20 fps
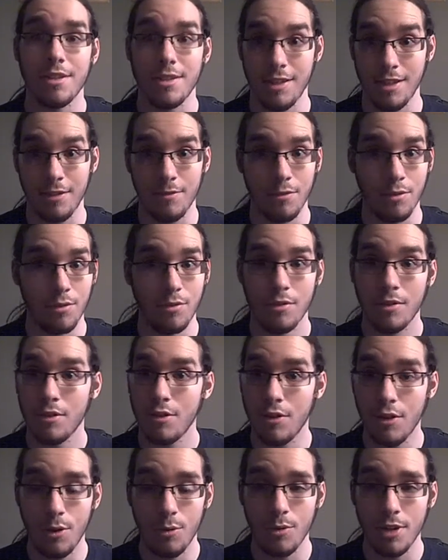is evil,
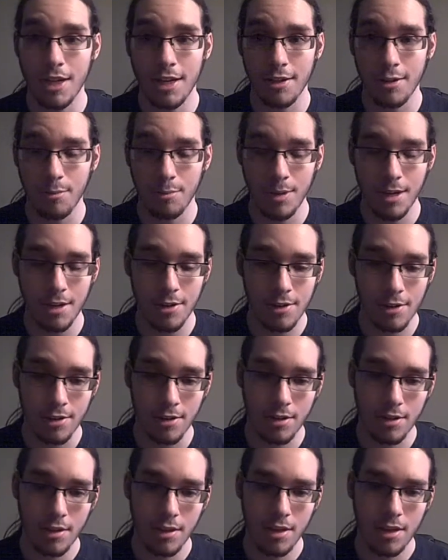no doubt about
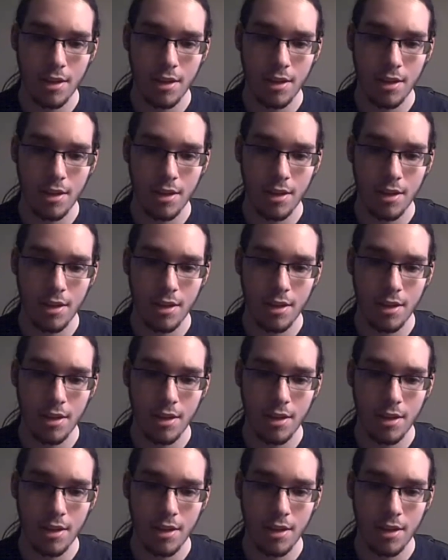it.